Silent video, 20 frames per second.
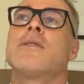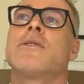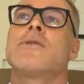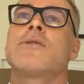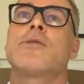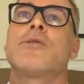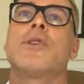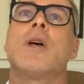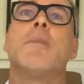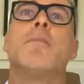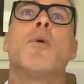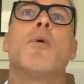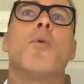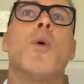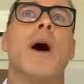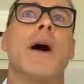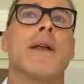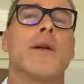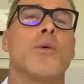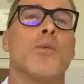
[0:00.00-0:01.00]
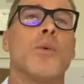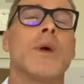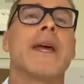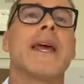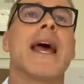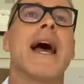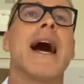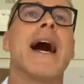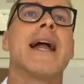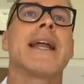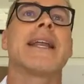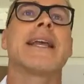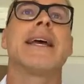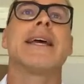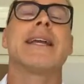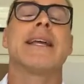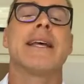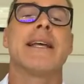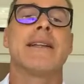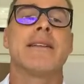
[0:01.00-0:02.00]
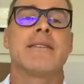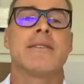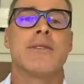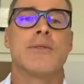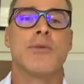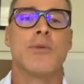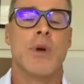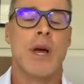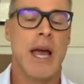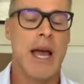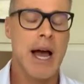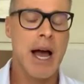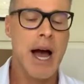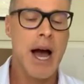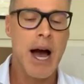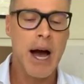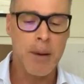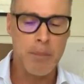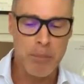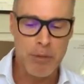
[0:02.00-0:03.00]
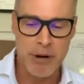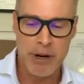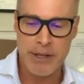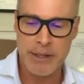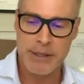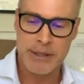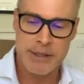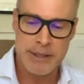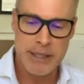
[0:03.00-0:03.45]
So number one, we can't get into our heart brain.